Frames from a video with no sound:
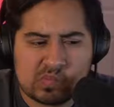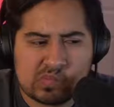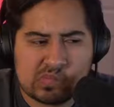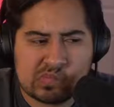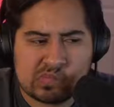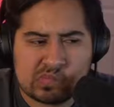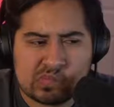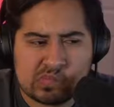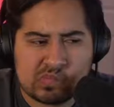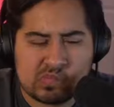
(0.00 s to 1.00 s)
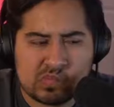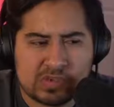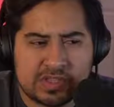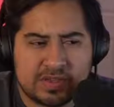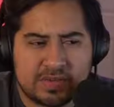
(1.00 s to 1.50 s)
Hmm?
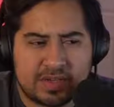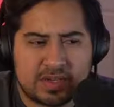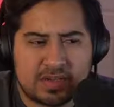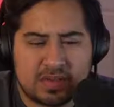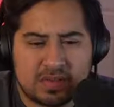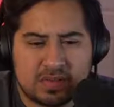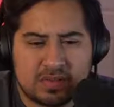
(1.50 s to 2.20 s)
What the fuck?